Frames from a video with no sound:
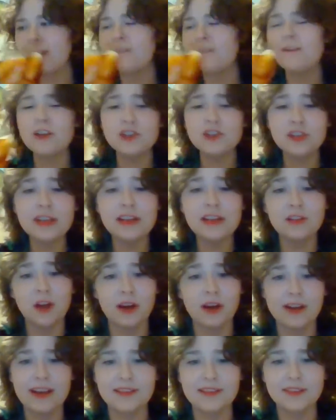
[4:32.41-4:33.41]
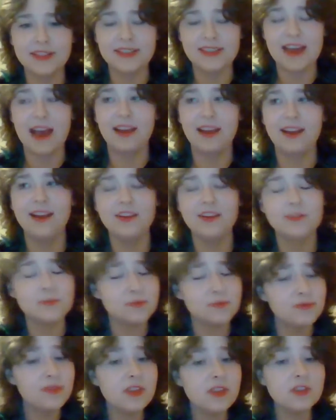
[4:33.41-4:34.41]
Eventually, Claudia and Lestat get
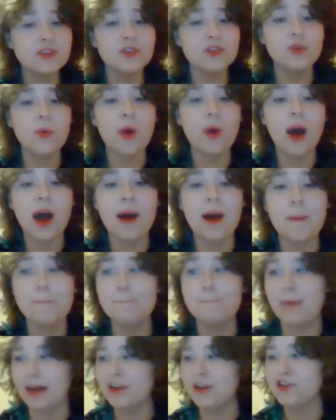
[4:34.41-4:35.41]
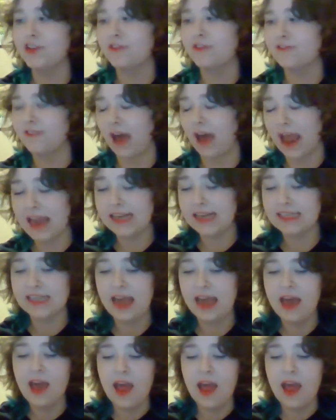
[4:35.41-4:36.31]
into a bunch of fights,